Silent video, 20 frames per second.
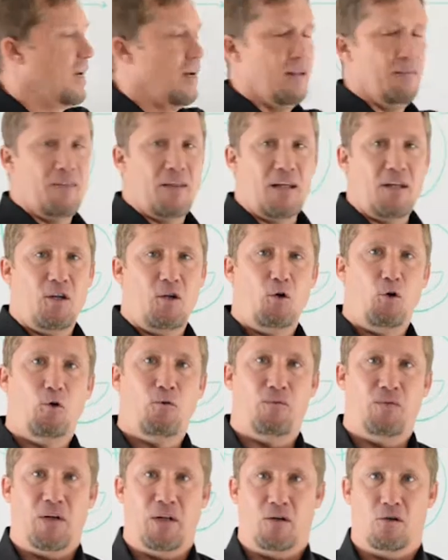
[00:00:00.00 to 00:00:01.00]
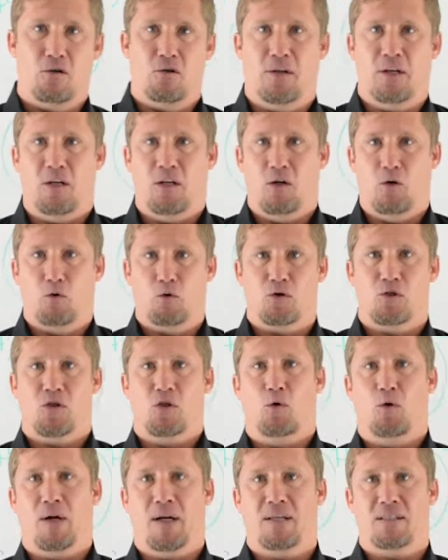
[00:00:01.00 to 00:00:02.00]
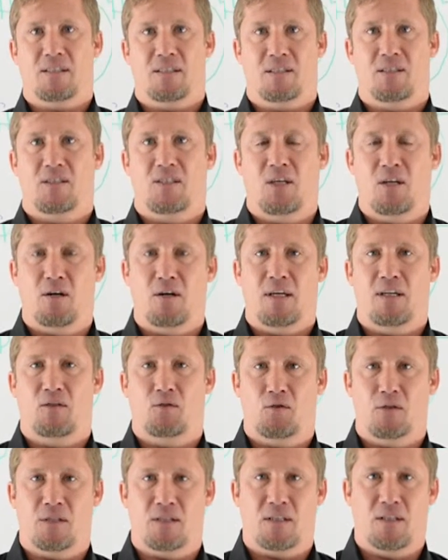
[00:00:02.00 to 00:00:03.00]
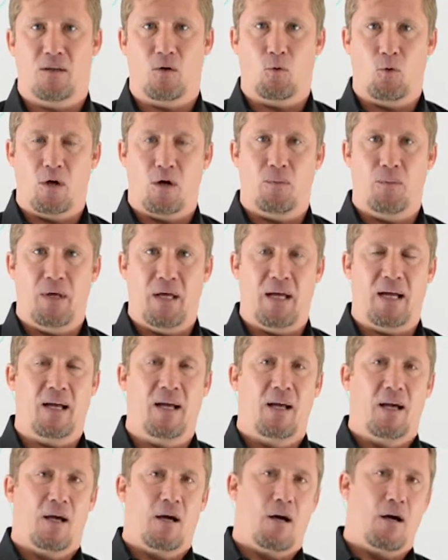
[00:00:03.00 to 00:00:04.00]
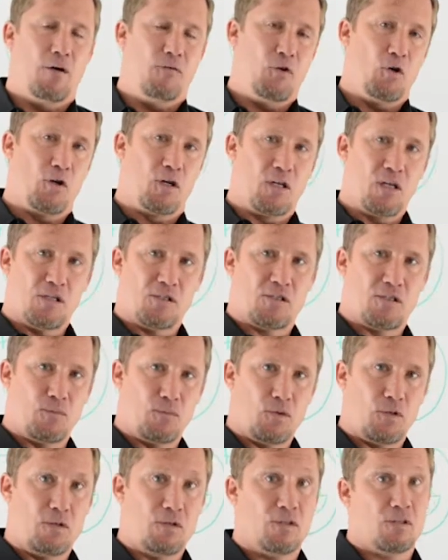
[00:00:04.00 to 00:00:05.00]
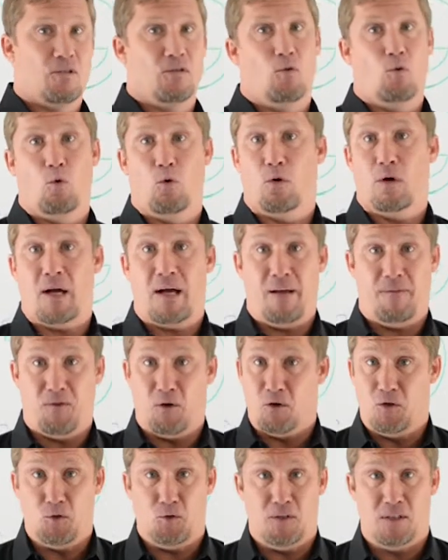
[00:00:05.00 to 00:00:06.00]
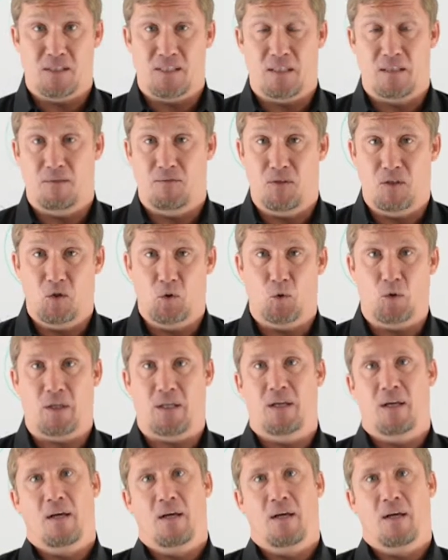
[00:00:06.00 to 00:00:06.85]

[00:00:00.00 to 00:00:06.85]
that you feel that you are showing a sincere interest in the well-being of your customers, or if you're doing this individually,